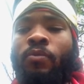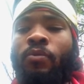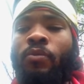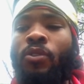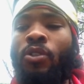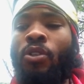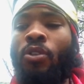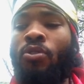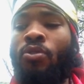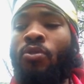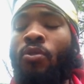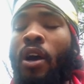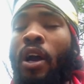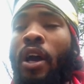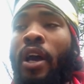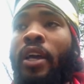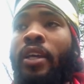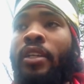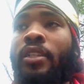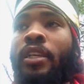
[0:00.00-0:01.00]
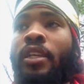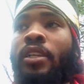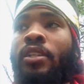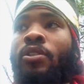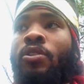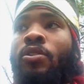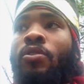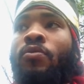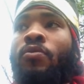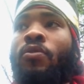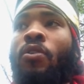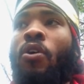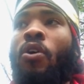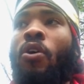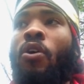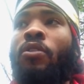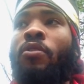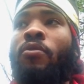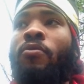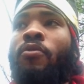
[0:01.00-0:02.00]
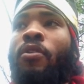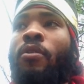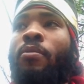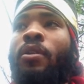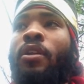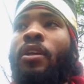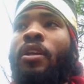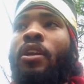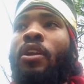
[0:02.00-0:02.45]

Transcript: So to our ancestors, for all the feminine